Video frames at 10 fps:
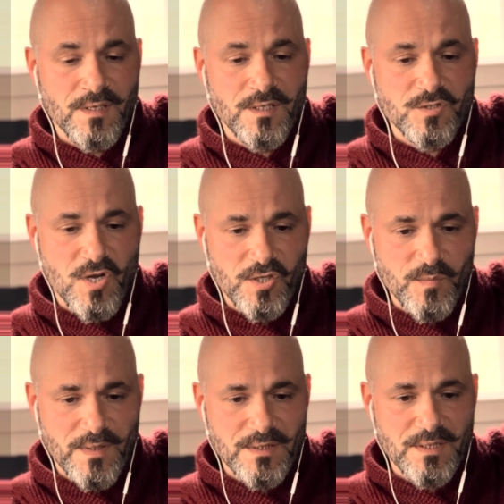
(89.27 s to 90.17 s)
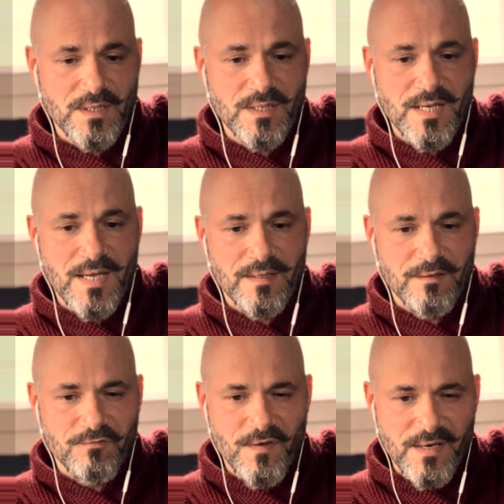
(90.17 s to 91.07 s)
documenting, and
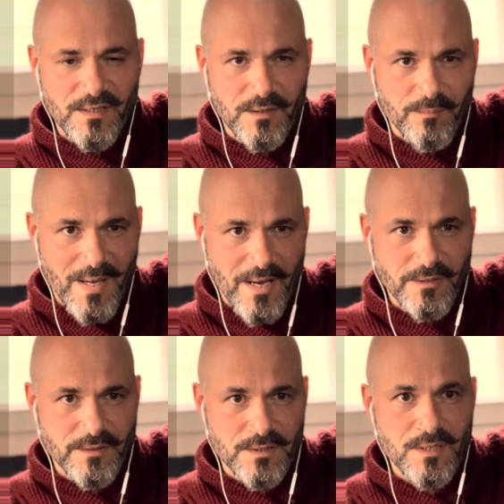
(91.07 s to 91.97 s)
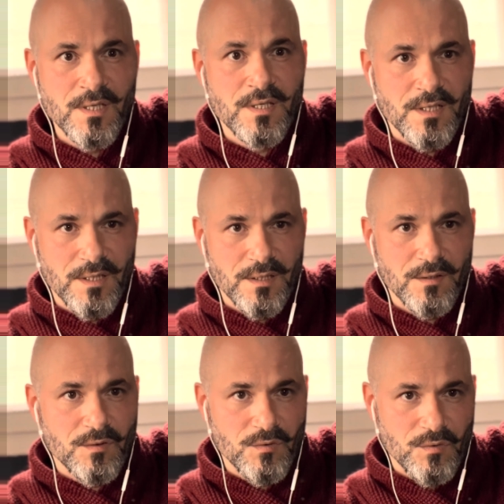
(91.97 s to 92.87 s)
then finding patterns
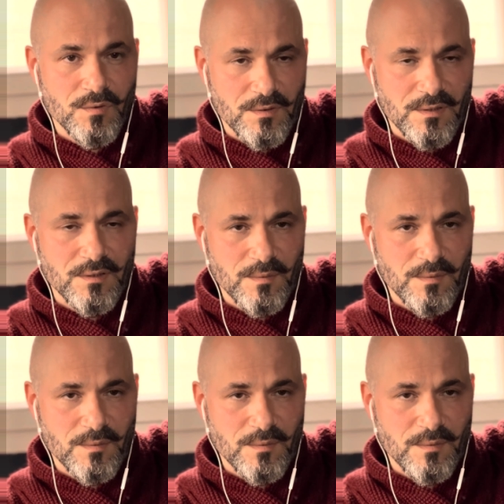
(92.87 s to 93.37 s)
in the